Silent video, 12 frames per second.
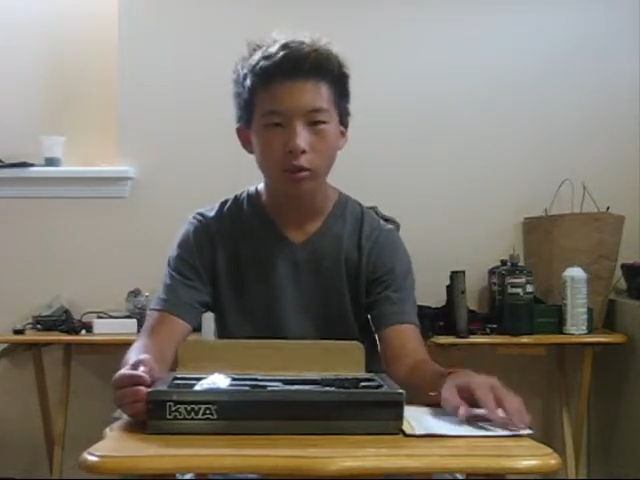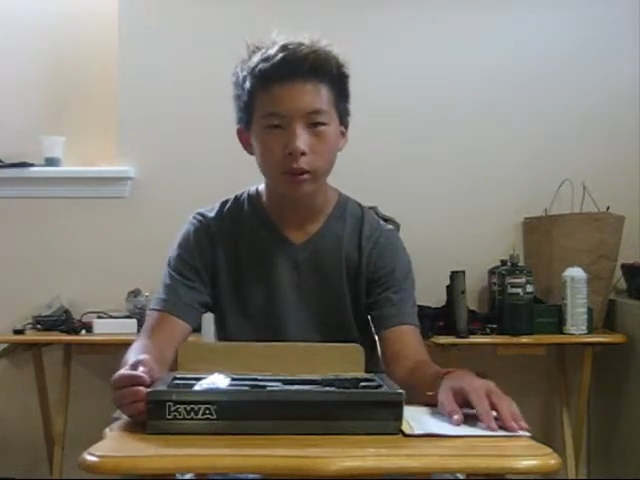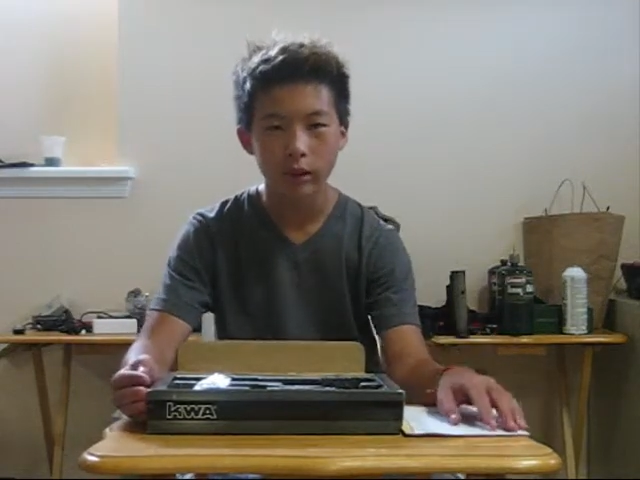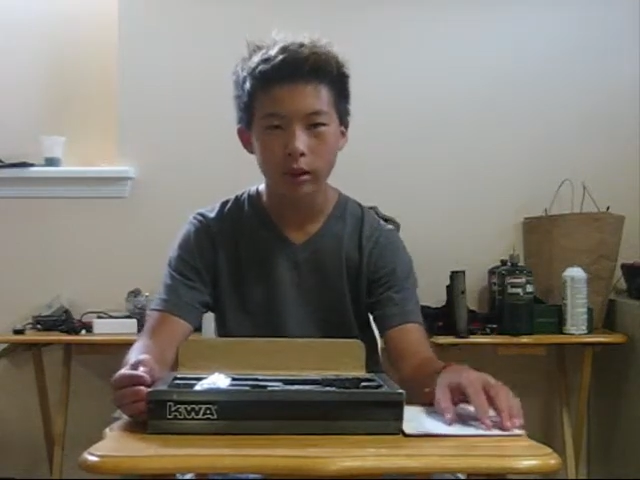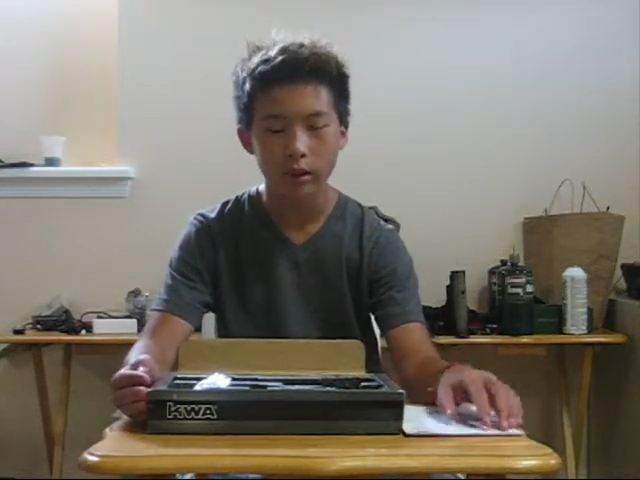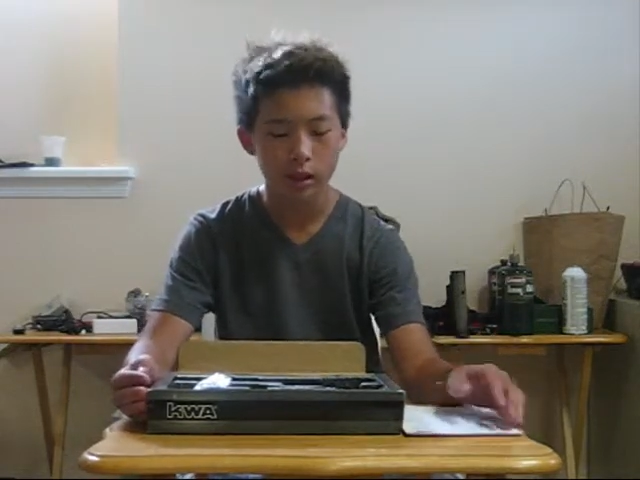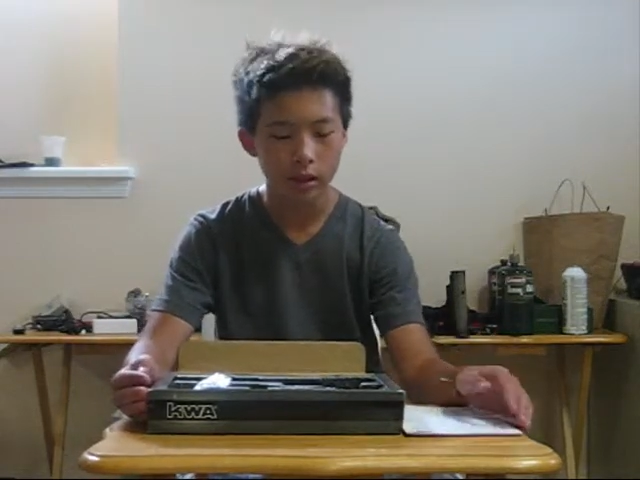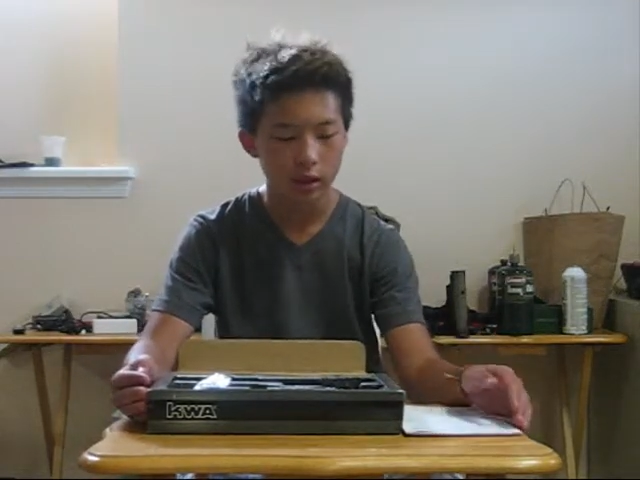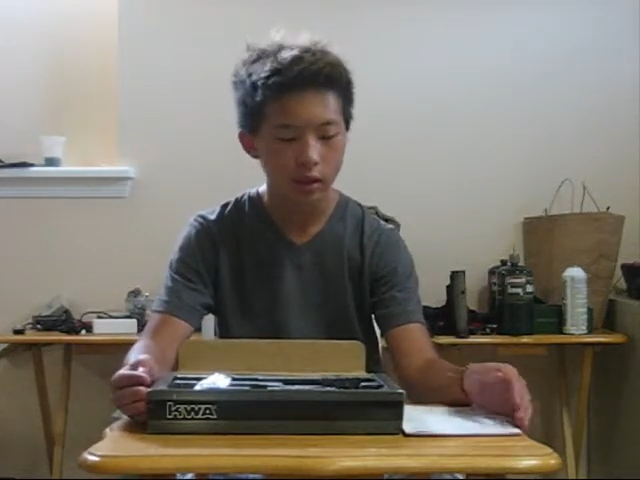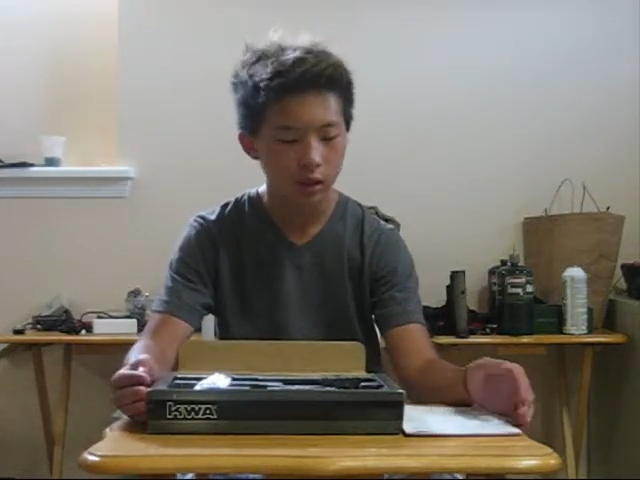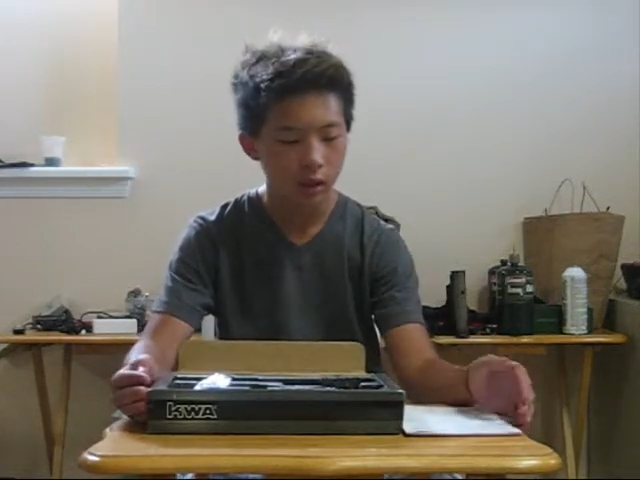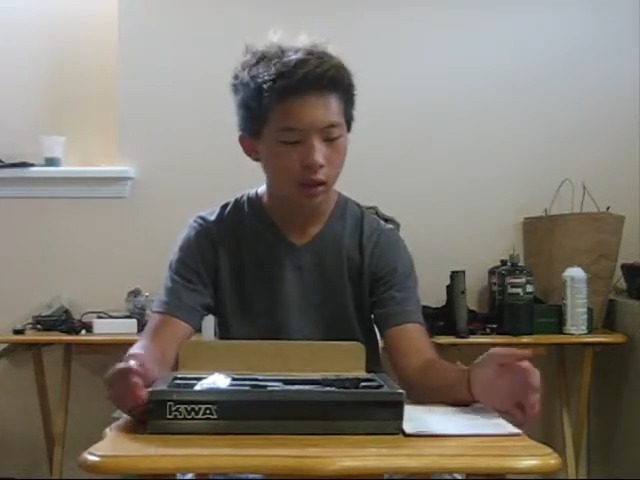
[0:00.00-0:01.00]

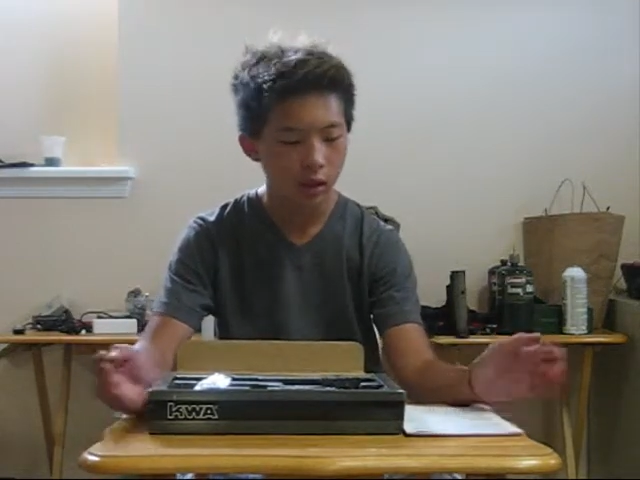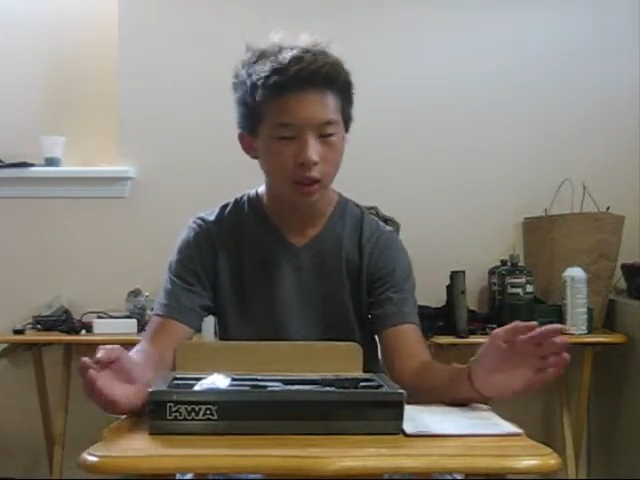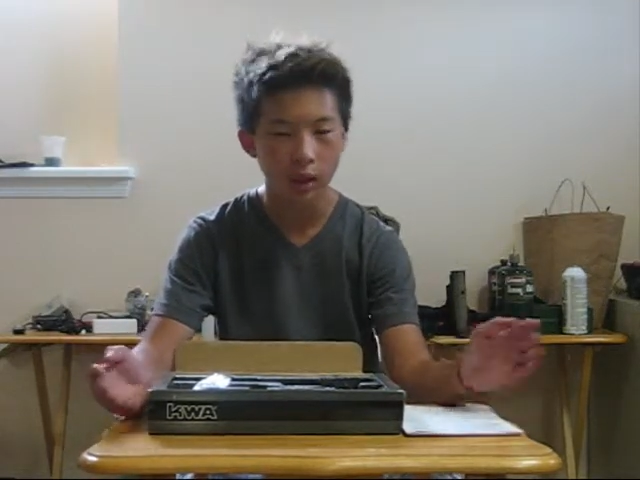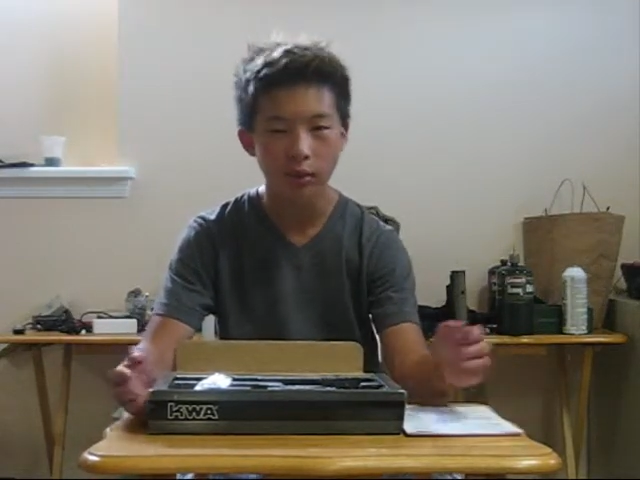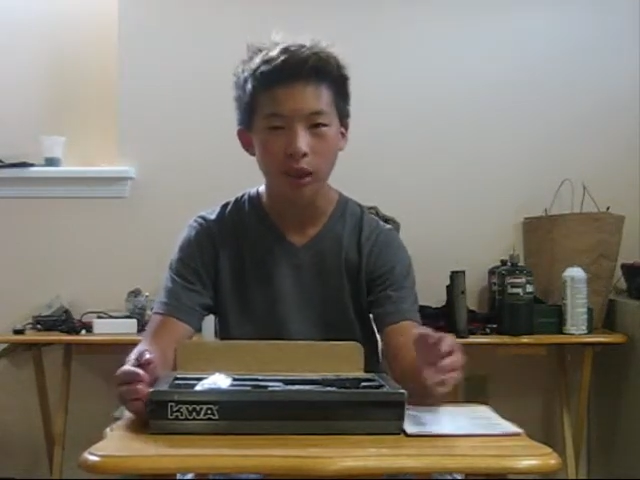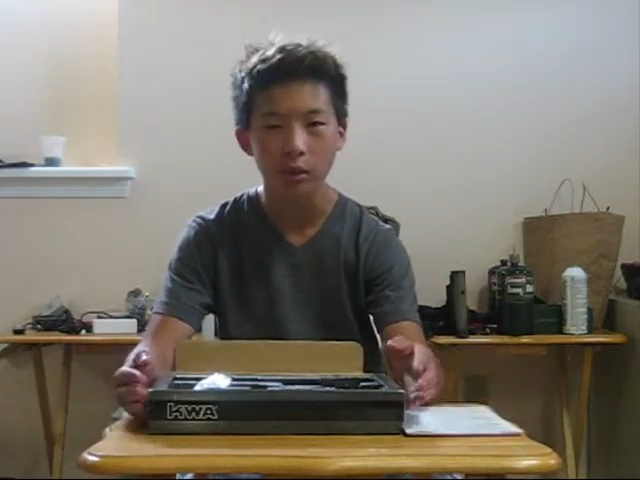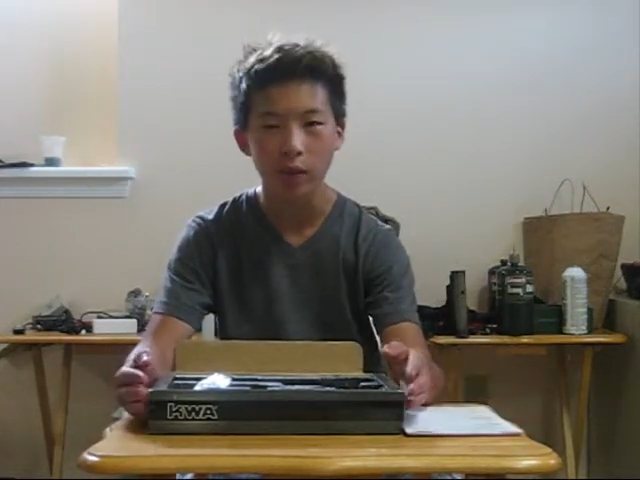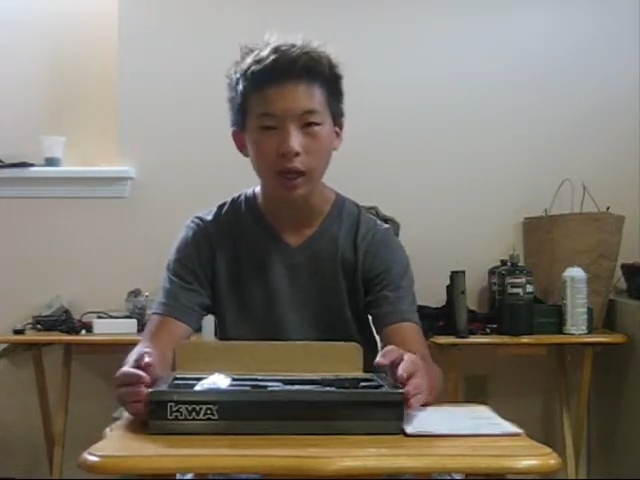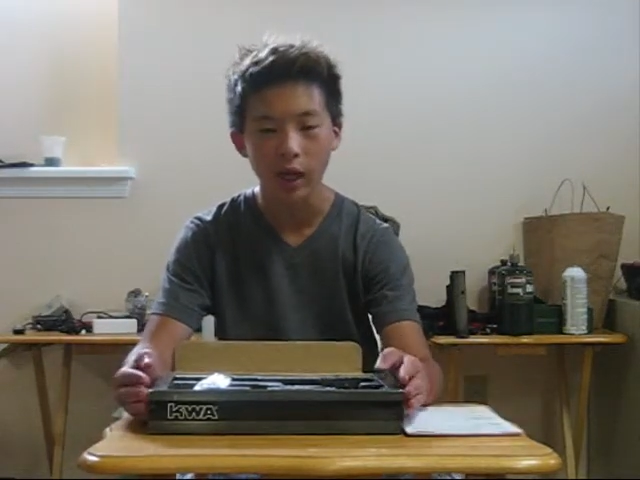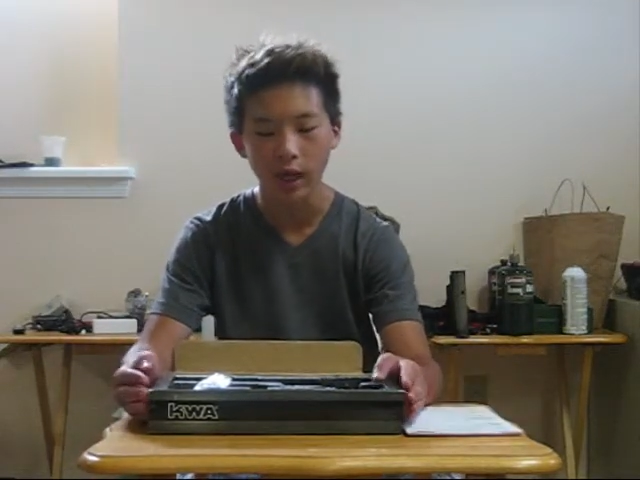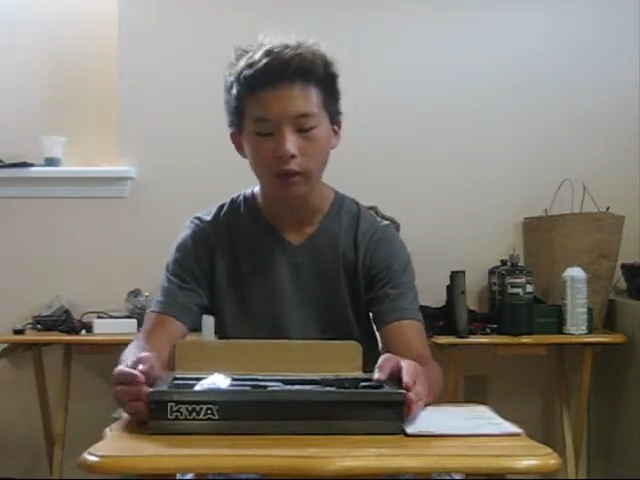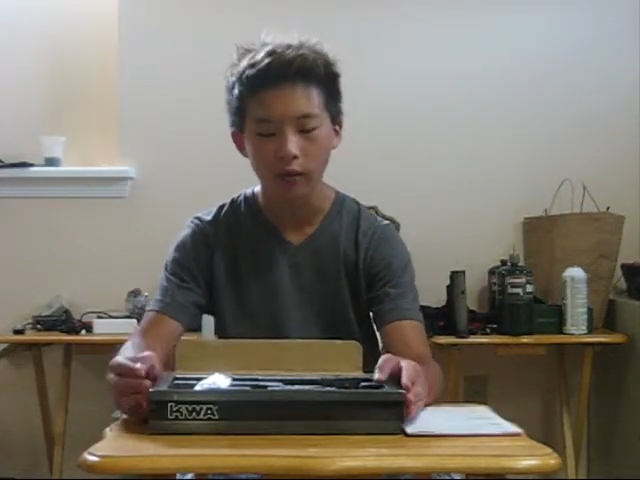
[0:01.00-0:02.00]
businesses, keep them
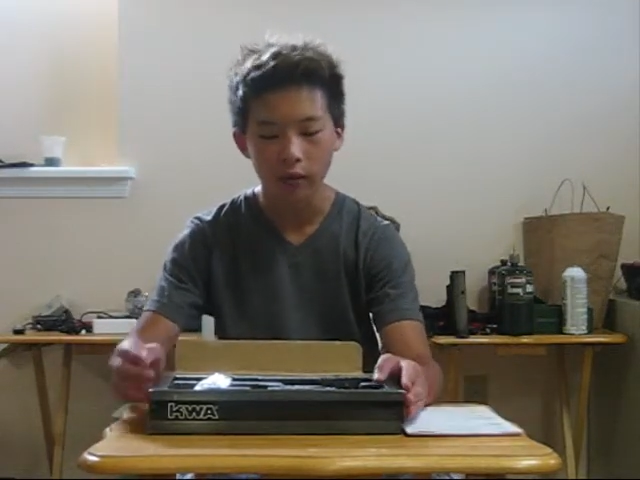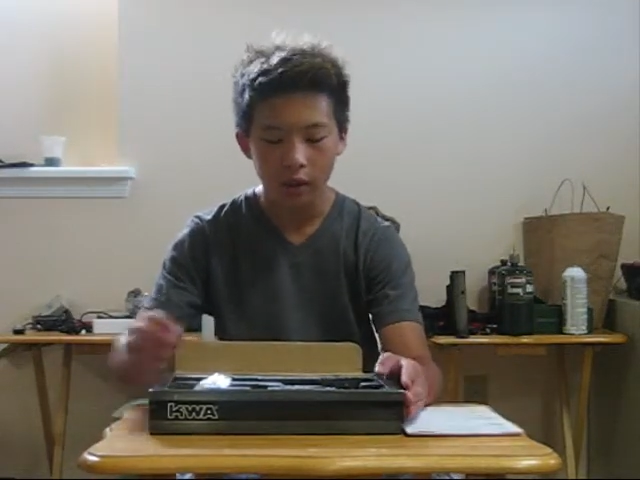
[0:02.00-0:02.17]
alive.